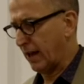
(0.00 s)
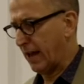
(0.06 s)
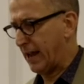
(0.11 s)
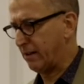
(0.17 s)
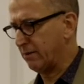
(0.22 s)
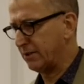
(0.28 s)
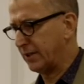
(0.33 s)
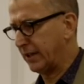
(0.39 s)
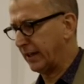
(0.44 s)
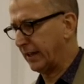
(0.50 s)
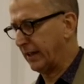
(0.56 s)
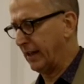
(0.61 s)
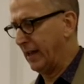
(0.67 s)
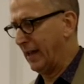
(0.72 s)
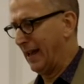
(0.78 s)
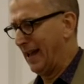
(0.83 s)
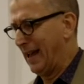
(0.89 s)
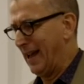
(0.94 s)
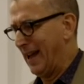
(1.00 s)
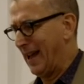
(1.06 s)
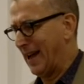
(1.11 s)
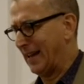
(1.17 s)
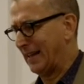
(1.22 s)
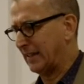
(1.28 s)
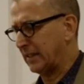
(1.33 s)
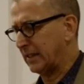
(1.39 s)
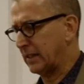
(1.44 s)
housing,
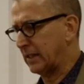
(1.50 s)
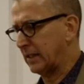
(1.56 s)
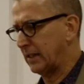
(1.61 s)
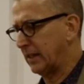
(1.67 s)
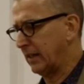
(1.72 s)
and